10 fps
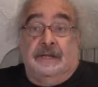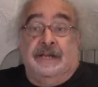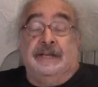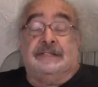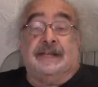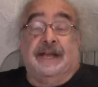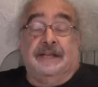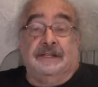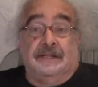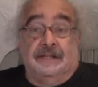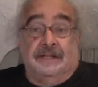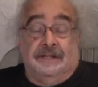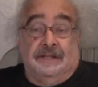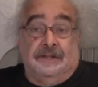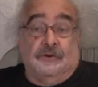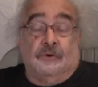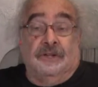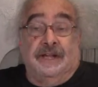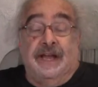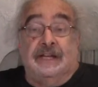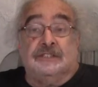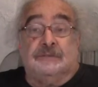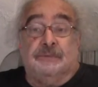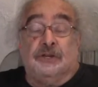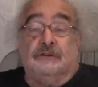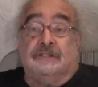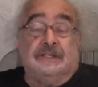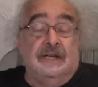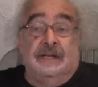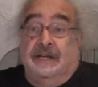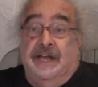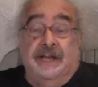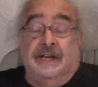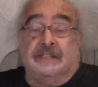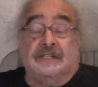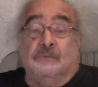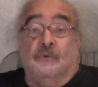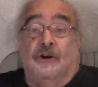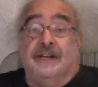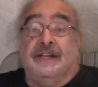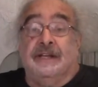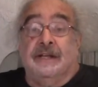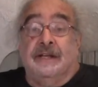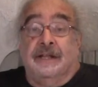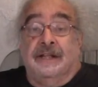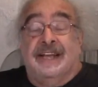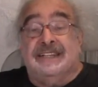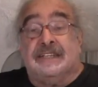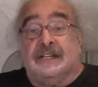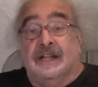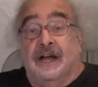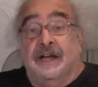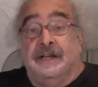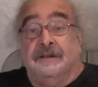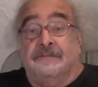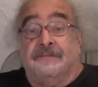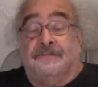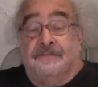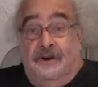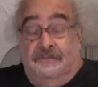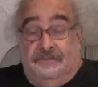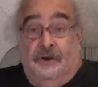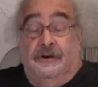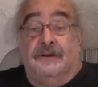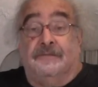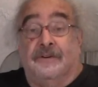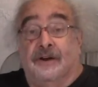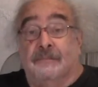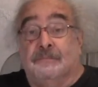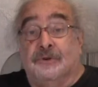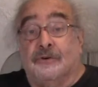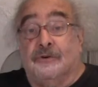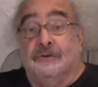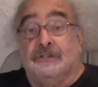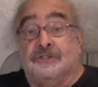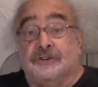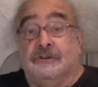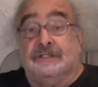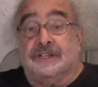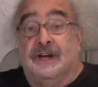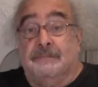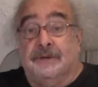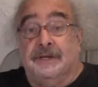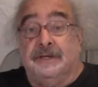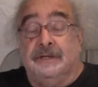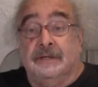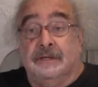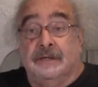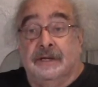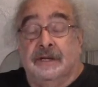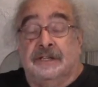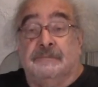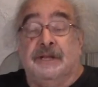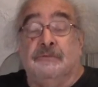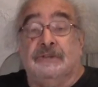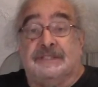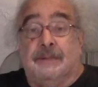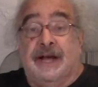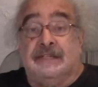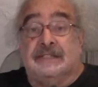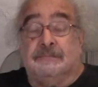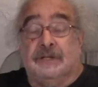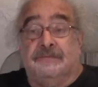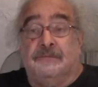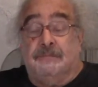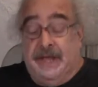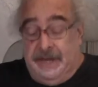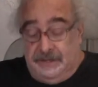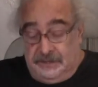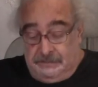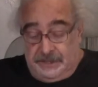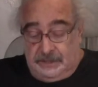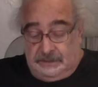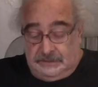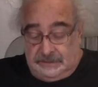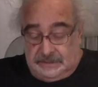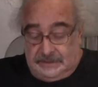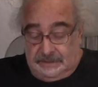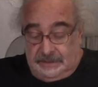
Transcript: he's saying they're alleged because he doesn't want his client Florida Farm Bureau Insurance Company to be responsible for paying the bills.